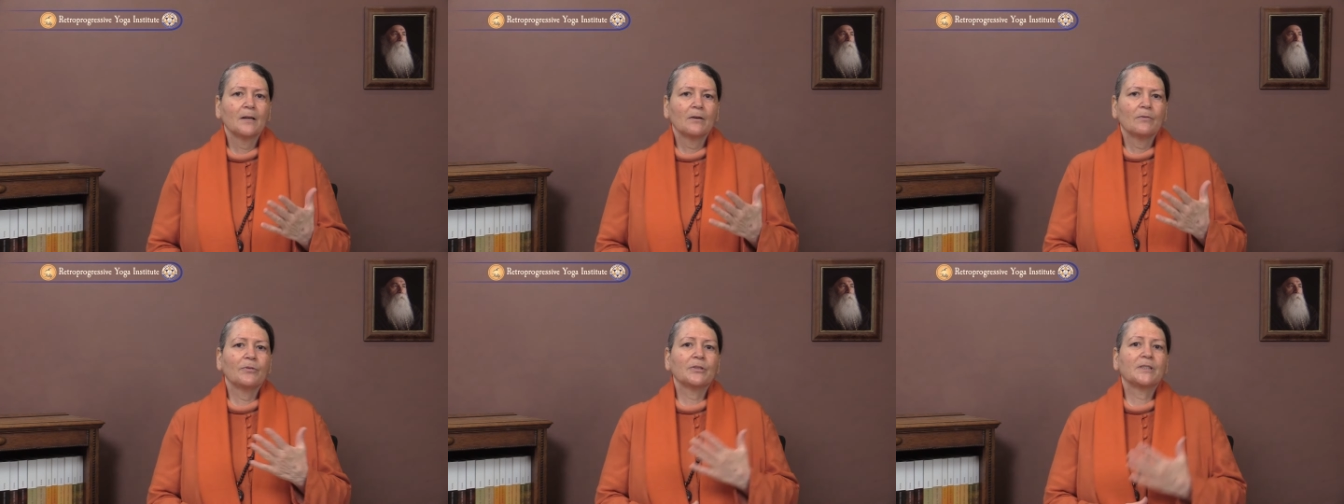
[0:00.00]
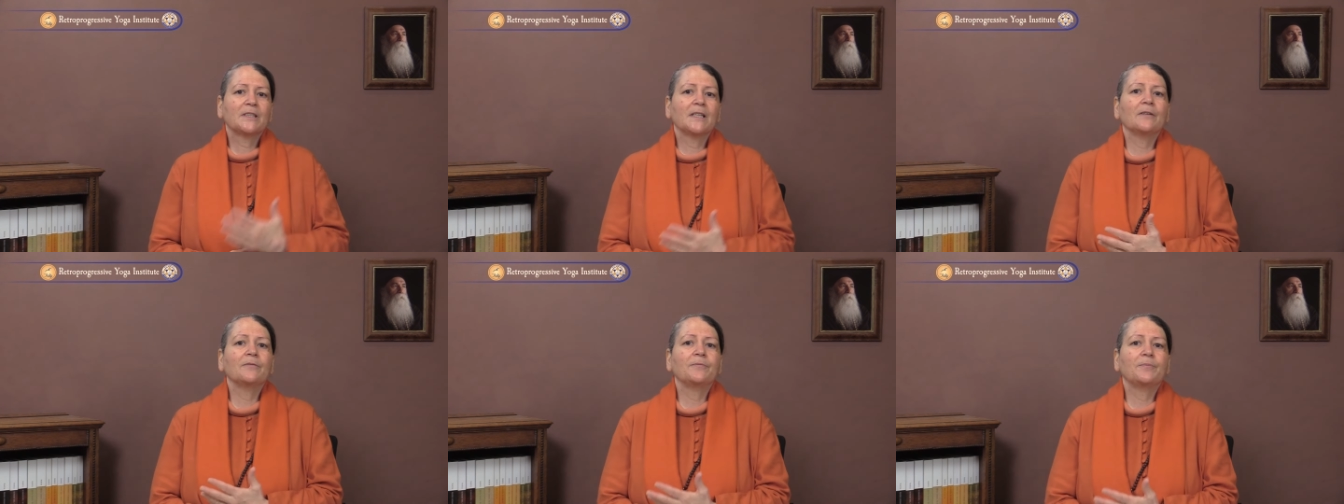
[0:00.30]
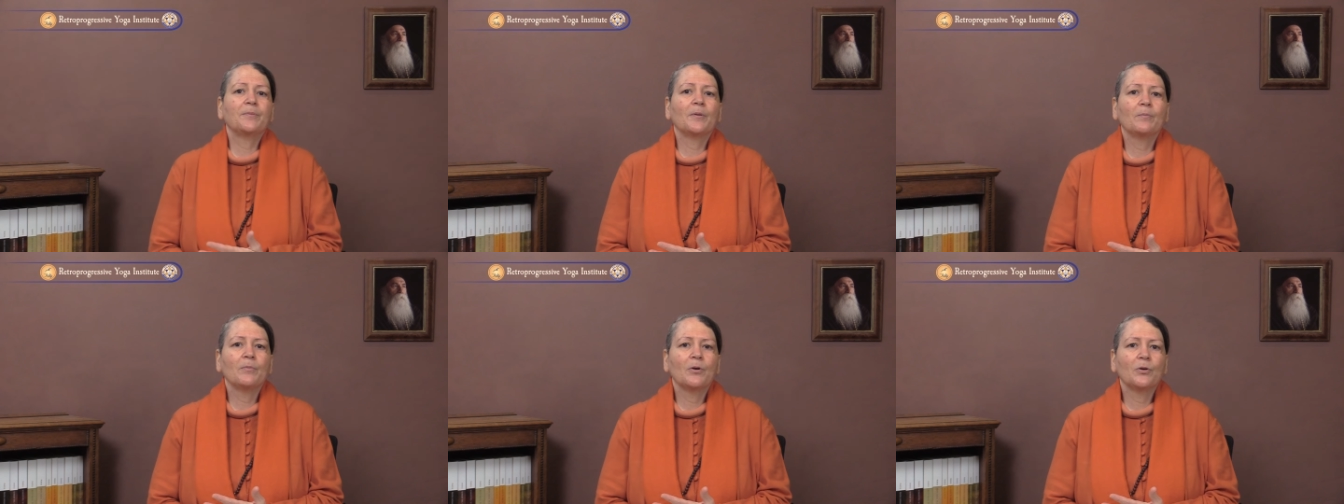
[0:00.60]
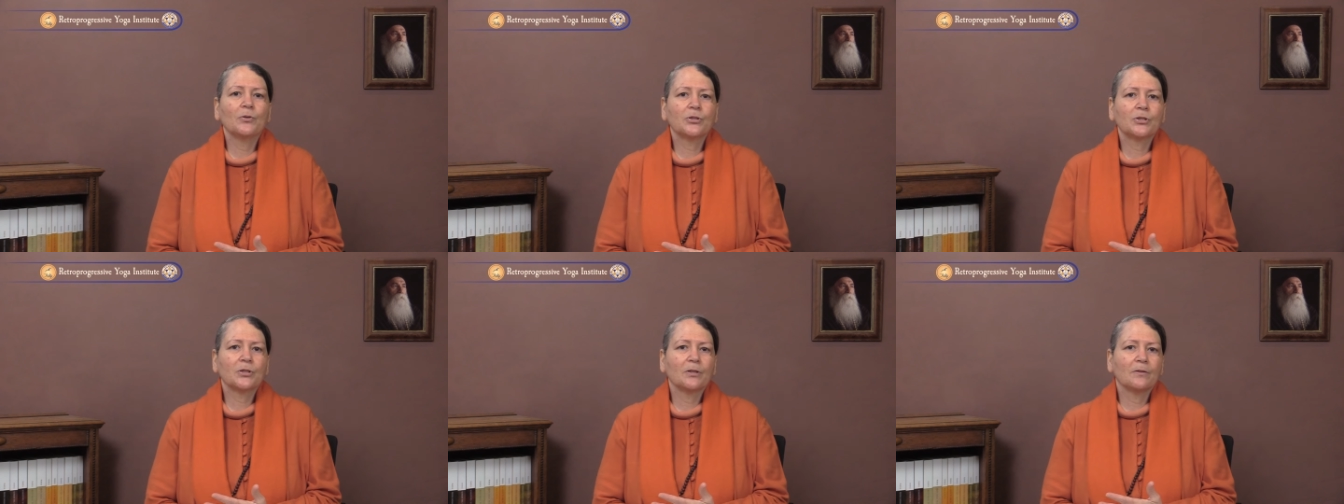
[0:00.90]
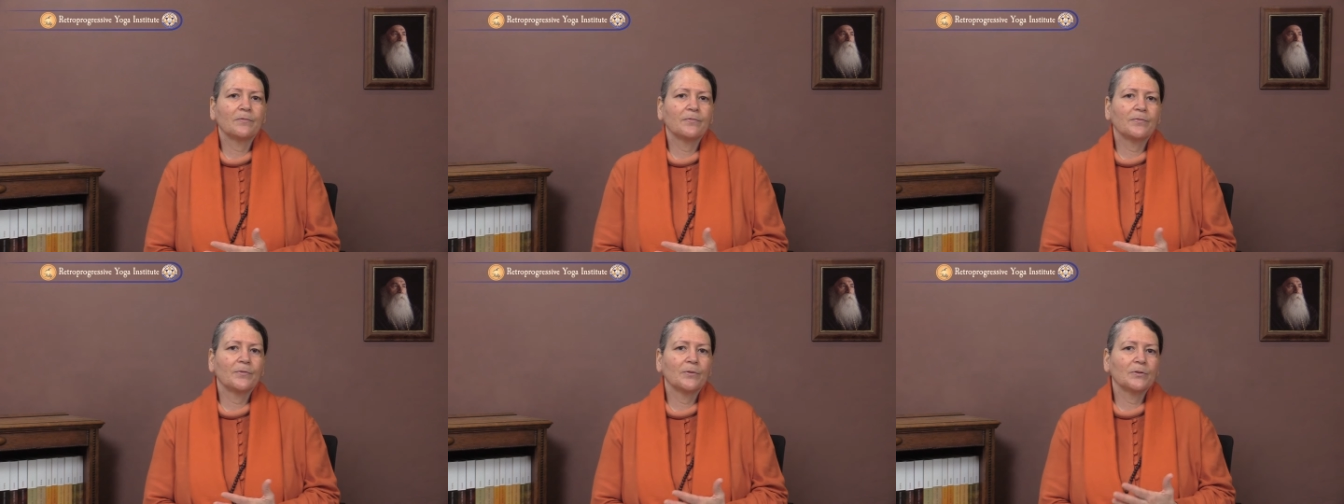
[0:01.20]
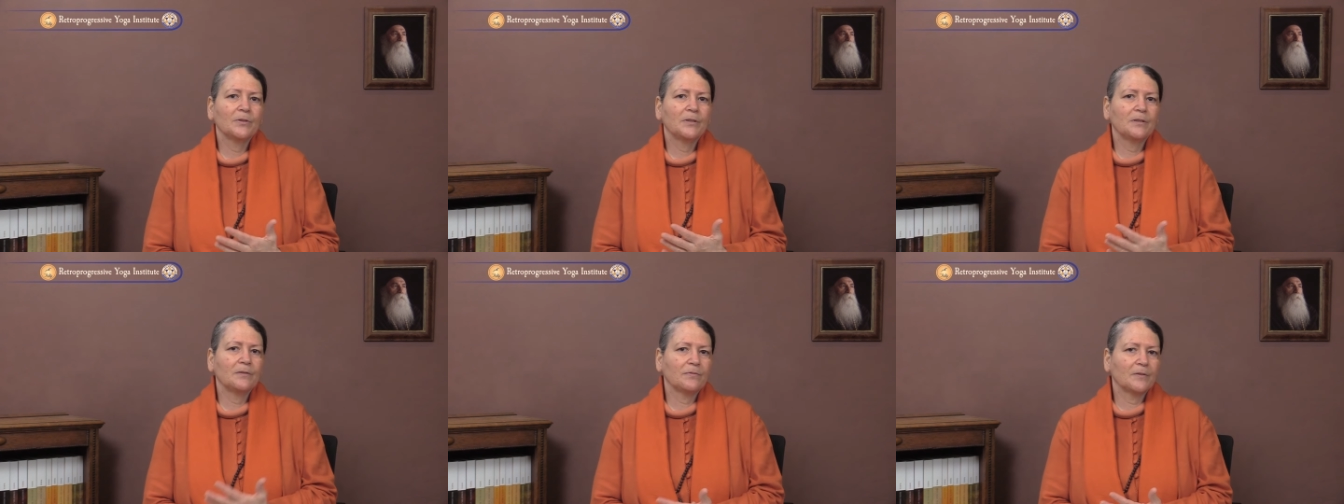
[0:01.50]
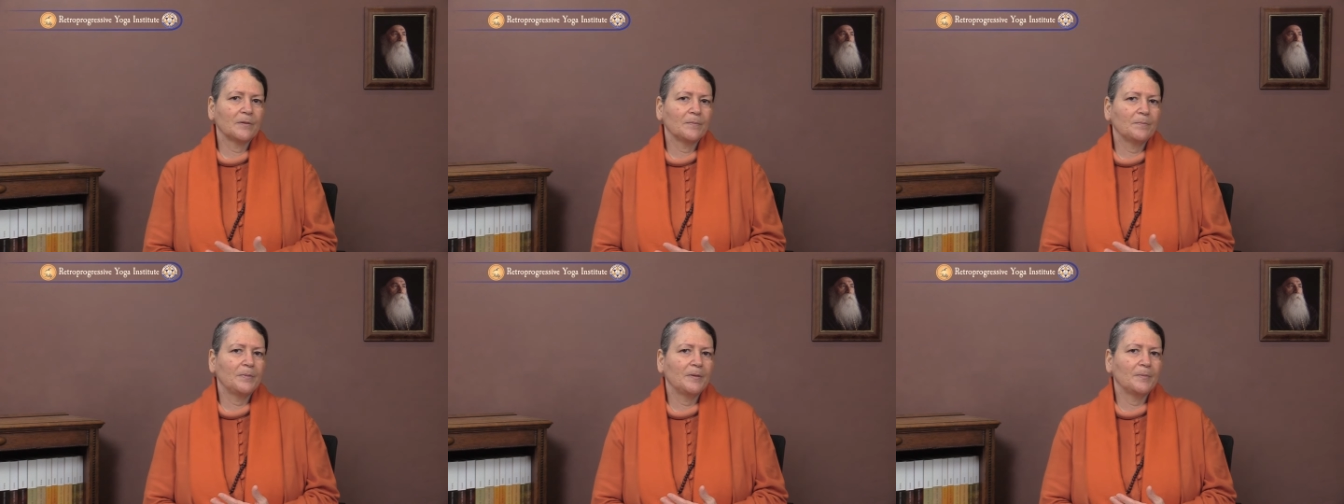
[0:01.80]
for self promotion for
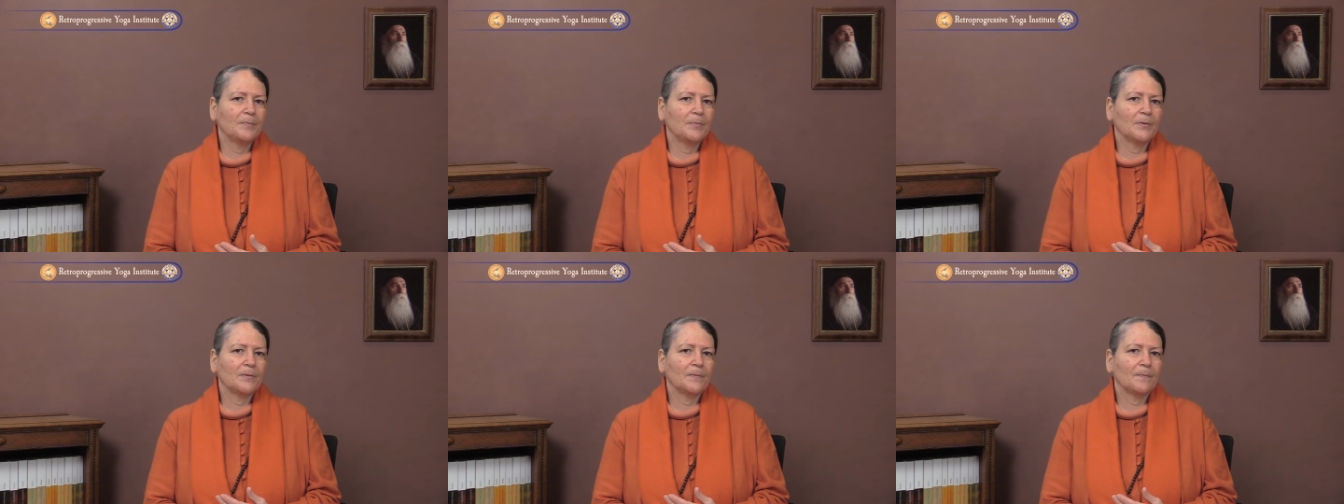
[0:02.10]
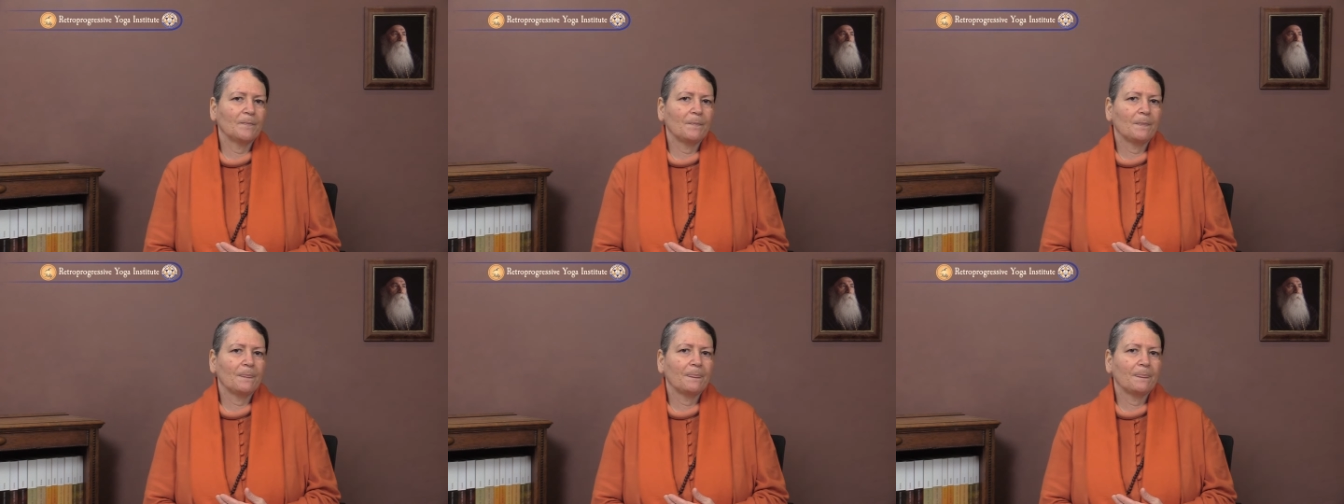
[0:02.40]
different people.